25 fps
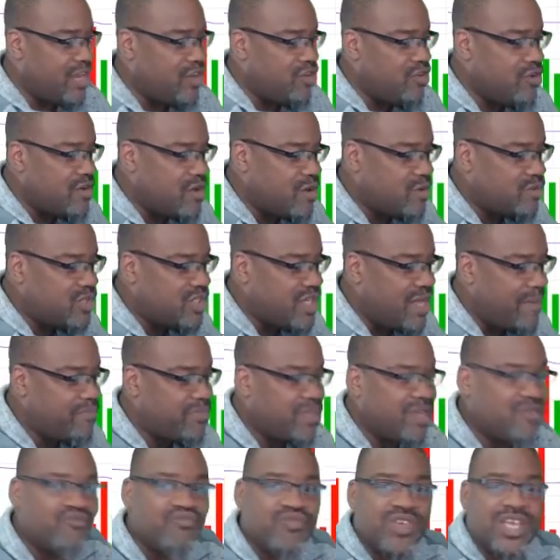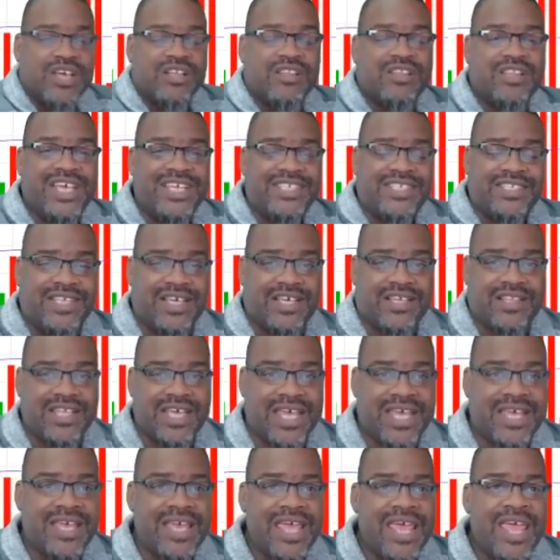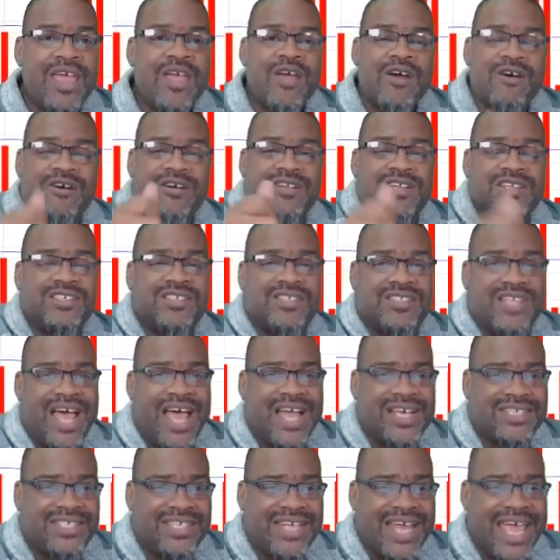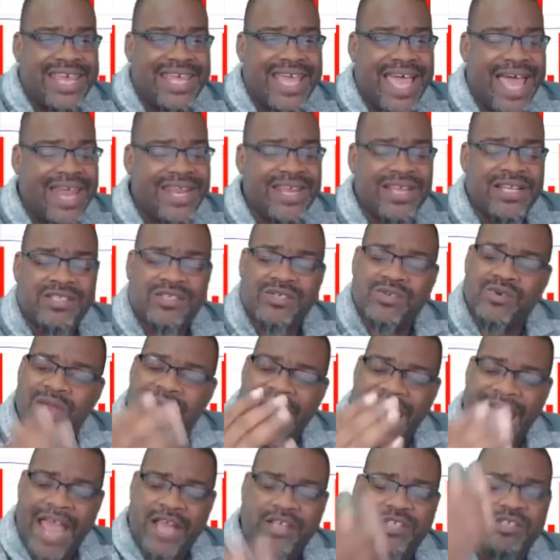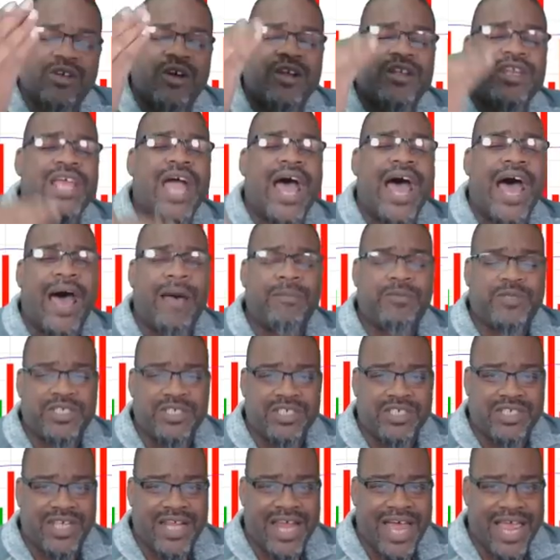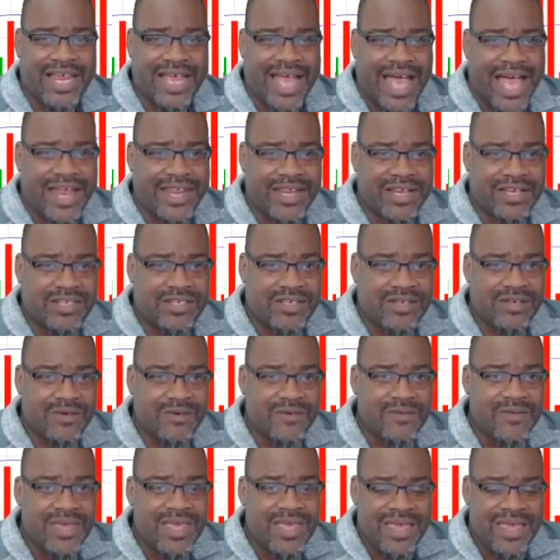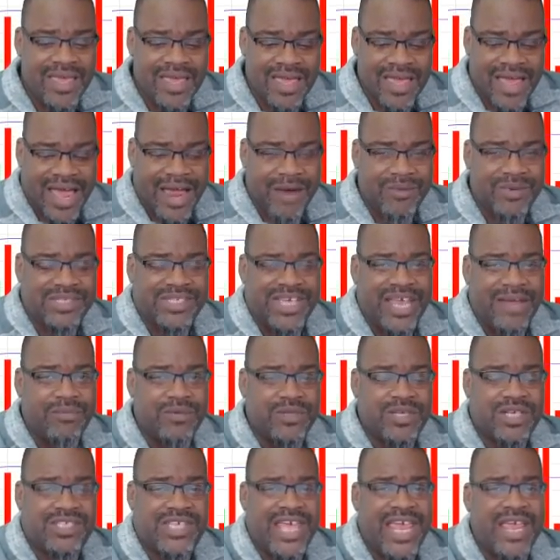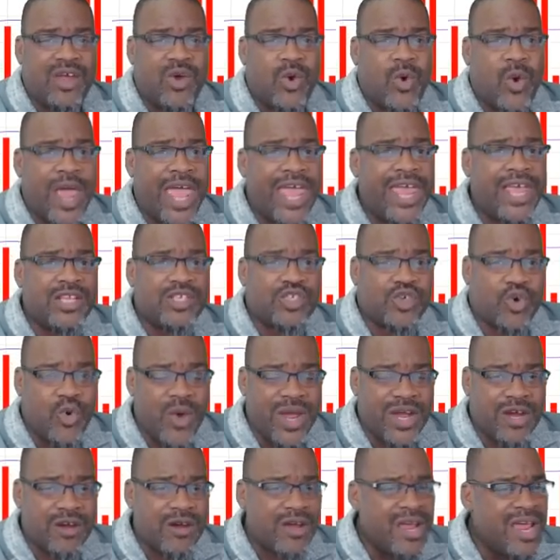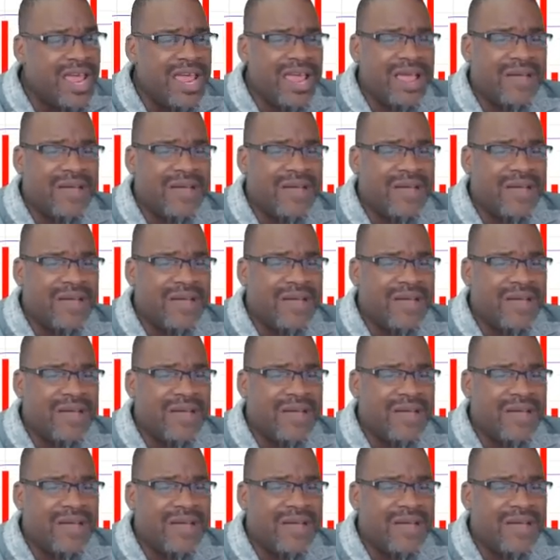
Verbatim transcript: And you know something? Realistically, on the stocks that I got into, actually on the options that I got into, I was able to take gains quicker.